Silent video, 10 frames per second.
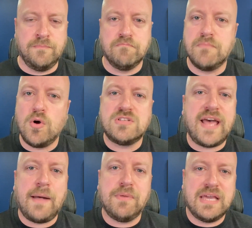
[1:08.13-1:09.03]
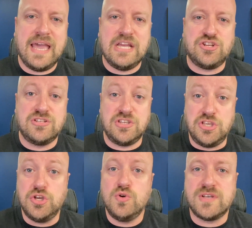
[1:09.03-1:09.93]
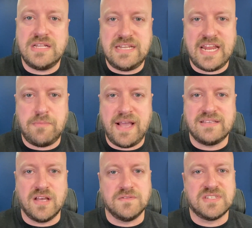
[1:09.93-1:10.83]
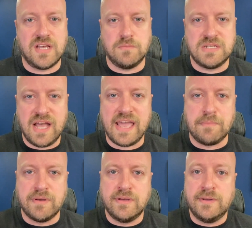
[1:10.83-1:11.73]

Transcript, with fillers: Most applications use a database of some type